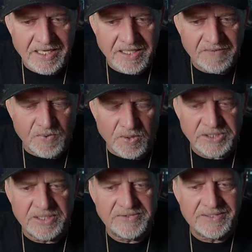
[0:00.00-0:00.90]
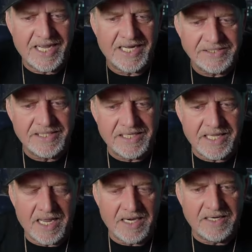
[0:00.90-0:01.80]
fortunes. That's the
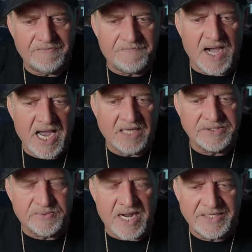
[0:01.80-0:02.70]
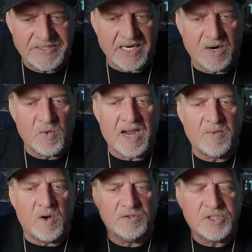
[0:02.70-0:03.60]
Kennedy files right there. Why
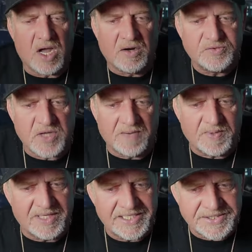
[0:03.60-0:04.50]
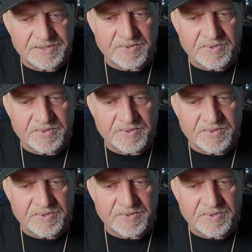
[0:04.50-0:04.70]
won't Donald Trump release the real